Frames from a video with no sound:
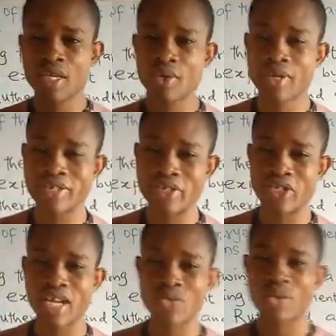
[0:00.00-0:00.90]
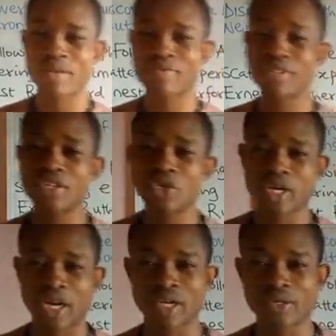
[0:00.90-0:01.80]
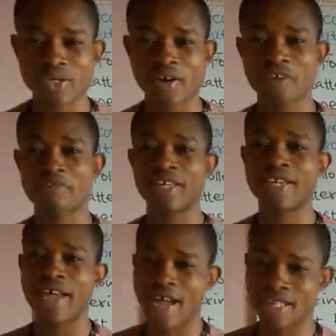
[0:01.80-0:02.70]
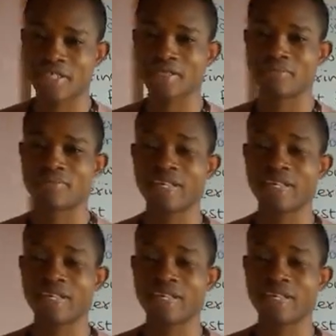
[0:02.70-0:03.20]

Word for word: Now we're going to start with the nucleus of an atom.